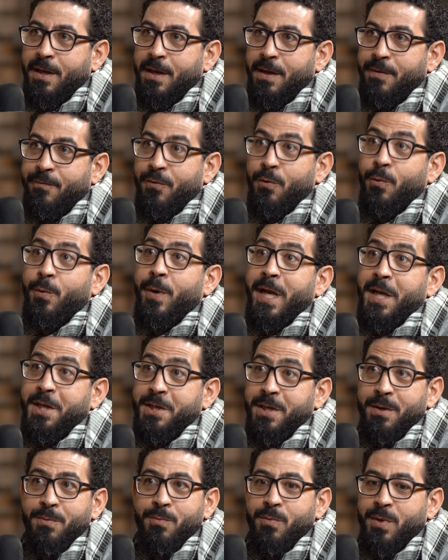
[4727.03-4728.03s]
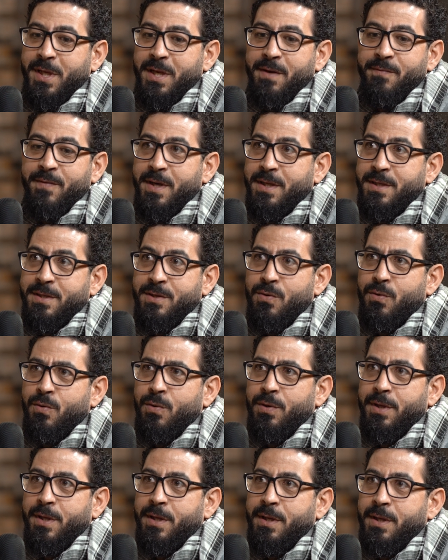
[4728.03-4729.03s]
inflation, whatever it's
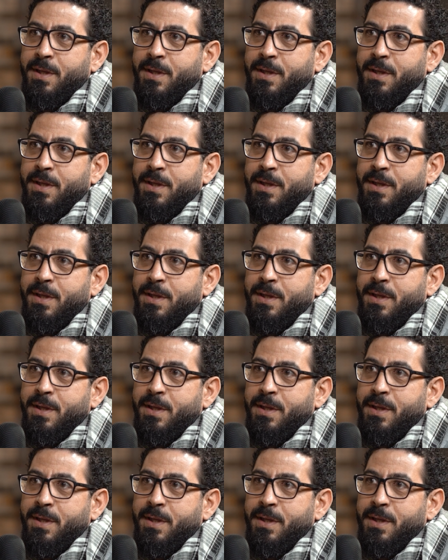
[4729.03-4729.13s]
called.